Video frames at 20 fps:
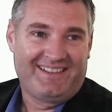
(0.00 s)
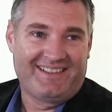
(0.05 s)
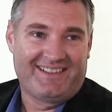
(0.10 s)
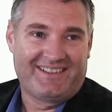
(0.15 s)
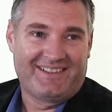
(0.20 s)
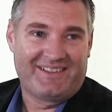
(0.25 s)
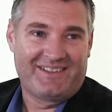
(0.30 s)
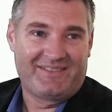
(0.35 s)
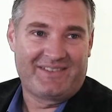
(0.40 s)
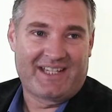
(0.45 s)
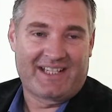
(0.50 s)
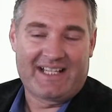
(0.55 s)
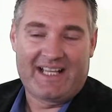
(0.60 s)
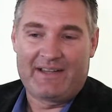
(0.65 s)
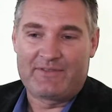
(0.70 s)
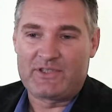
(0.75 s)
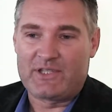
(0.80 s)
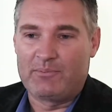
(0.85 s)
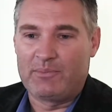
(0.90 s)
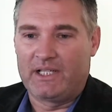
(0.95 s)
You've got to
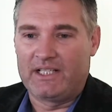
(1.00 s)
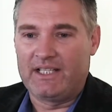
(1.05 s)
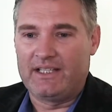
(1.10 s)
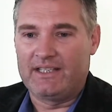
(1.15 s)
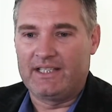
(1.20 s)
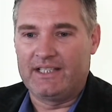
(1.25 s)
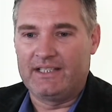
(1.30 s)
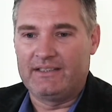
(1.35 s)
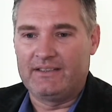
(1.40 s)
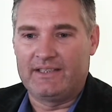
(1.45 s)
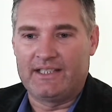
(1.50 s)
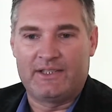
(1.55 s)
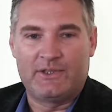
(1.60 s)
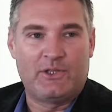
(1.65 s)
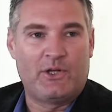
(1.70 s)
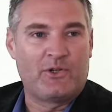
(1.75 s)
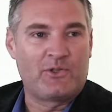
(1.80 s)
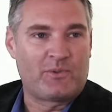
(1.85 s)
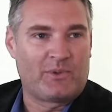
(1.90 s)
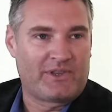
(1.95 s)
have somebody that
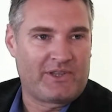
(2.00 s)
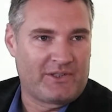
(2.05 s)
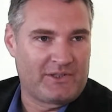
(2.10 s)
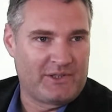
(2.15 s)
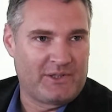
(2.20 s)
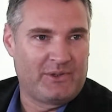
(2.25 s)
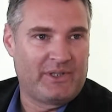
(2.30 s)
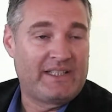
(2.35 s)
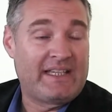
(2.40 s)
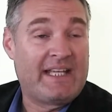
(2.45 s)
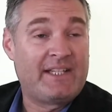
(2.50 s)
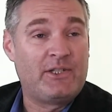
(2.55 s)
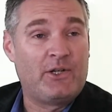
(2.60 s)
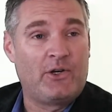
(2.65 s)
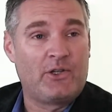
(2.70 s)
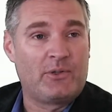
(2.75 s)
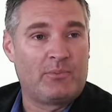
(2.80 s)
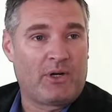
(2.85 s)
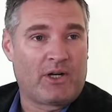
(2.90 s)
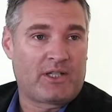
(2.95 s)
knows what they're doing, they
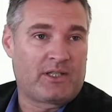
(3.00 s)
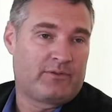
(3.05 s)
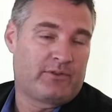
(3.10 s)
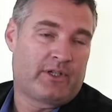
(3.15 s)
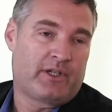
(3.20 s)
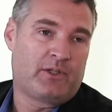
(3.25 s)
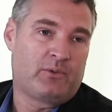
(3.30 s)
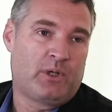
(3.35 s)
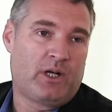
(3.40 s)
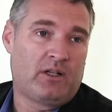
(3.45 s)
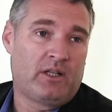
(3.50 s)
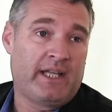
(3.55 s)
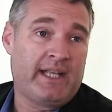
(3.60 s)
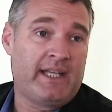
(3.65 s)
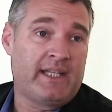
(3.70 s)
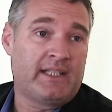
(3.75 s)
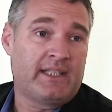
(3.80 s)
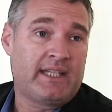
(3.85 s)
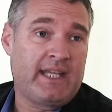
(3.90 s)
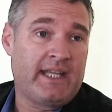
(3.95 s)
know the market very well,
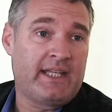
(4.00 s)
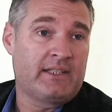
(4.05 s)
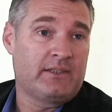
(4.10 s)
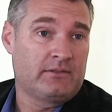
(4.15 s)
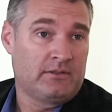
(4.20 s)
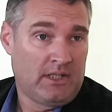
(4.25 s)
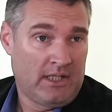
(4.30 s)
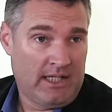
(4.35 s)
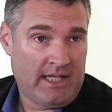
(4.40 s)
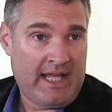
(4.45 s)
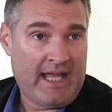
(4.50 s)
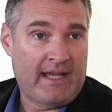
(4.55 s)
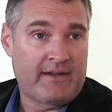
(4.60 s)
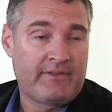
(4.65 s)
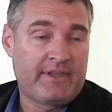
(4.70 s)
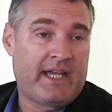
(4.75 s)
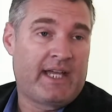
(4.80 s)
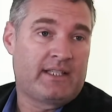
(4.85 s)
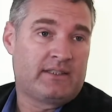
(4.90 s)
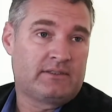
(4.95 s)
and can
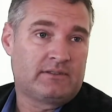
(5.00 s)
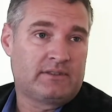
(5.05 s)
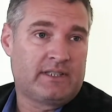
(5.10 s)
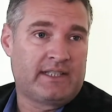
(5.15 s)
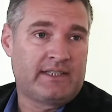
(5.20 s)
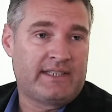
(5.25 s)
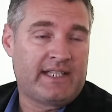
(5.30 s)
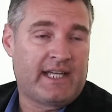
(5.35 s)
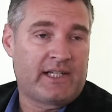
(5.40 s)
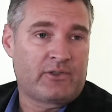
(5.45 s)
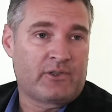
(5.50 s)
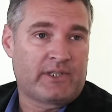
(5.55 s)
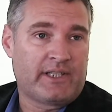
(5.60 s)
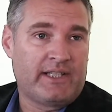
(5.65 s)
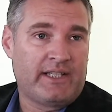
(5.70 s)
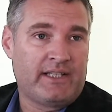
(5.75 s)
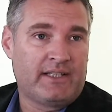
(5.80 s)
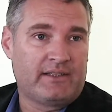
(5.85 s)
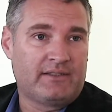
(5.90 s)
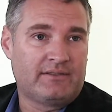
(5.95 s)
have that
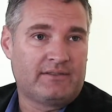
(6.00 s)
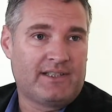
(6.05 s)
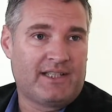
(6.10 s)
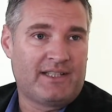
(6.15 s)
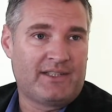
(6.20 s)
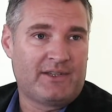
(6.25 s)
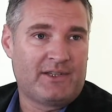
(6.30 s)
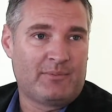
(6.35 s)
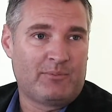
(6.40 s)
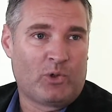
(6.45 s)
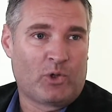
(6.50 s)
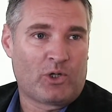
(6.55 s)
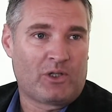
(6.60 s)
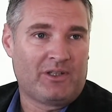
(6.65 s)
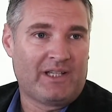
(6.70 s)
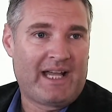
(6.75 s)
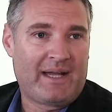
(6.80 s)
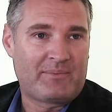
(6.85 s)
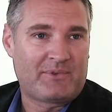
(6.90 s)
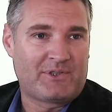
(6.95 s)
integrity and the
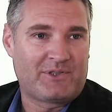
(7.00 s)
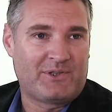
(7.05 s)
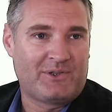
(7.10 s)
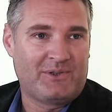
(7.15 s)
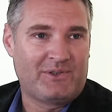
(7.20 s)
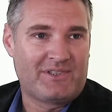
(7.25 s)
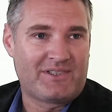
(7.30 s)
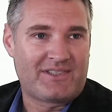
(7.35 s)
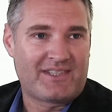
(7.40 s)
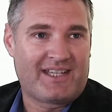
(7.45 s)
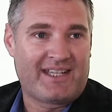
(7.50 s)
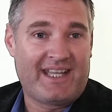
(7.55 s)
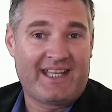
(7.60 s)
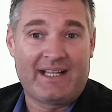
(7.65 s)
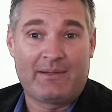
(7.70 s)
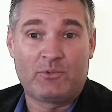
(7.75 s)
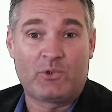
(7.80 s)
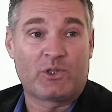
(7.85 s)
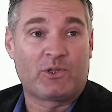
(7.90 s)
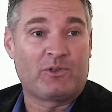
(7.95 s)
moral aptitude to say,
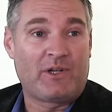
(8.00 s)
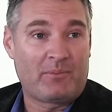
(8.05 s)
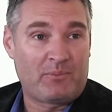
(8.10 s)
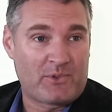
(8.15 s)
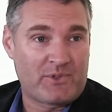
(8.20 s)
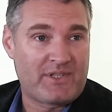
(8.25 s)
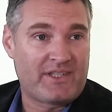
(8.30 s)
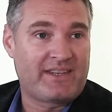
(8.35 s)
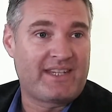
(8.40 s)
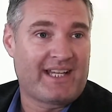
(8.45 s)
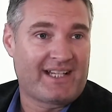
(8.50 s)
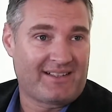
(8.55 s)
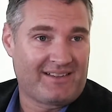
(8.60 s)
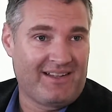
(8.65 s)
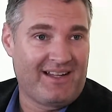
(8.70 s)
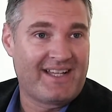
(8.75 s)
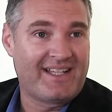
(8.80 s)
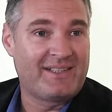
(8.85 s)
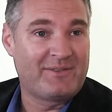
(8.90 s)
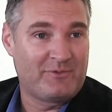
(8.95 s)
hey, I'm going to represent that
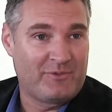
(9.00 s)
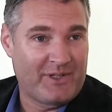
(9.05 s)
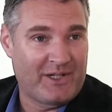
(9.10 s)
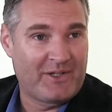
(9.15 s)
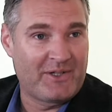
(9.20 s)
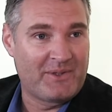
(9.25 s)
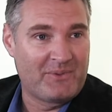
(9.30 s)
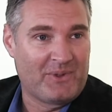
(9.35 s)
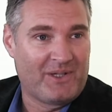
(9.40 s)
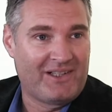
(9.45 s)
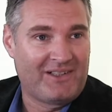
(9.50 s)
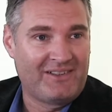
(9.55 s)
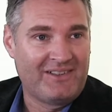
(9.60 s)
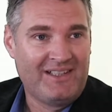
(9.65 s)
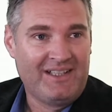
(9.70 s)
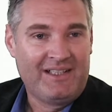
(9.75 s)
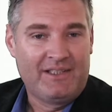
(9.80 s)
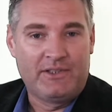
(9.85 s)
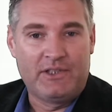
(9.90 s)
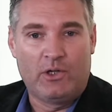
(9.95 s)
client very
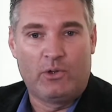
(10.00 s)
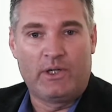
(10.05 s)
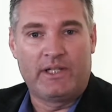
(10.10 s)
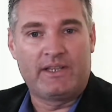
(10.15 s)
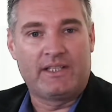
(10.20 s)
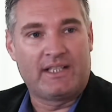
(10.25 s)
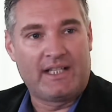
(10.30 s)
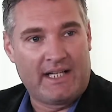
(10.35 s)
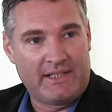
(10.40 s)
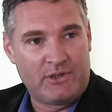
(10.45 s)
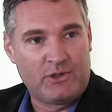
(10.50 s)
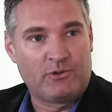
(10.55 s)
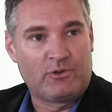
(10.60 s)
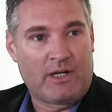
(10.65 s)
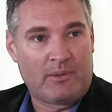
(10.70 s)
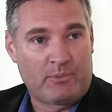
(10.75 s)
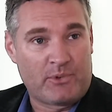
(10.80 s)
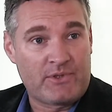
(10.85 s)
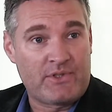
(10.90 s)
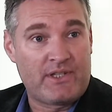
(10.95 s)
well, knowing that I do
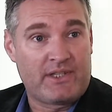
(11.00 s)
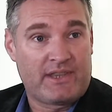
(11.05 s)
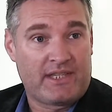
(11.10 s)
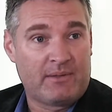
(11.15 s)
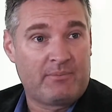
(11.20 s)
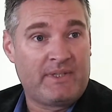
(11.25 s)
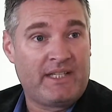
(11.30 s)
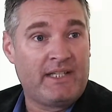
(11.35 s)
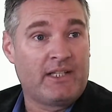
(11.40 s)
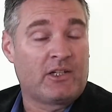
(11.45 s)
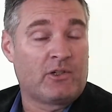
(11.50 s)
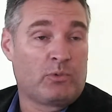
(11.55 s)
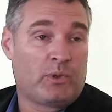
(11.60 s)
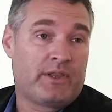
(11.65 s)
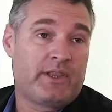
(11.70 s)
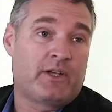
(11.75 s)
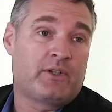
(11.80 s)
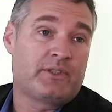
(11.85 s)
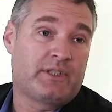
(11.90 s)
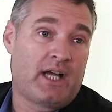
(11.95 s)
represent them here
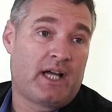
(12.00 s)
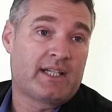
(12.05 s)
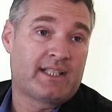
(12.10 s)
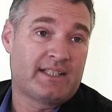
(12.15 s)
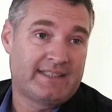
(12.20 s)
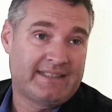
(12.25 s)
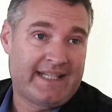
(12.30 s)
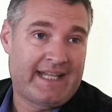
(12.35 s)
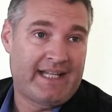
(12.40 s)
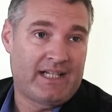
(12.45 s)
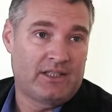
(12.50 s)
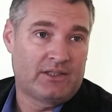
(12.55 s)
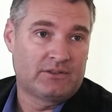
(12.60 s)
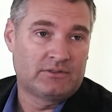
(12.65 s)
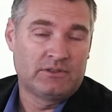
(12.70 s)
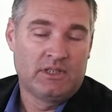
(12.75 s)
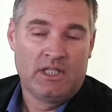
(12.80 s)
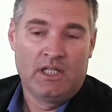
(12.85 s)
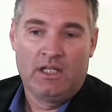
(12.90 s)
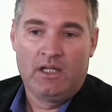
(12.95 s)
when they're not in
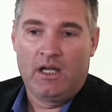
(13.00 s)
town.